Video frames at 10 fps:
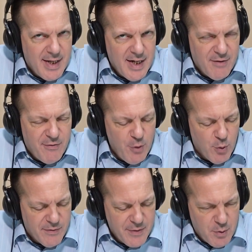getting
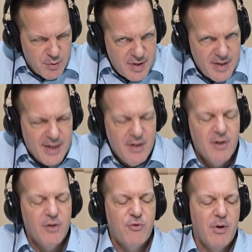fewer votes, like
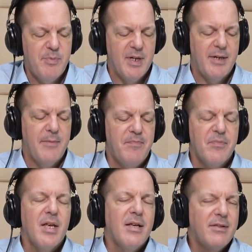Donald Trump did.
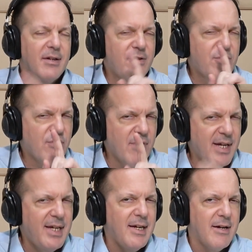The
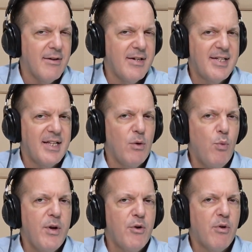trick here is that the
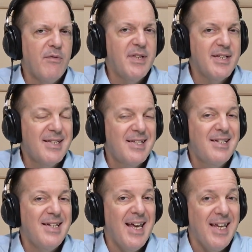winner of the
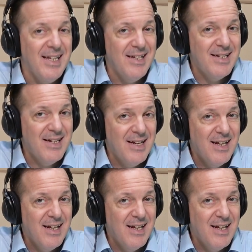state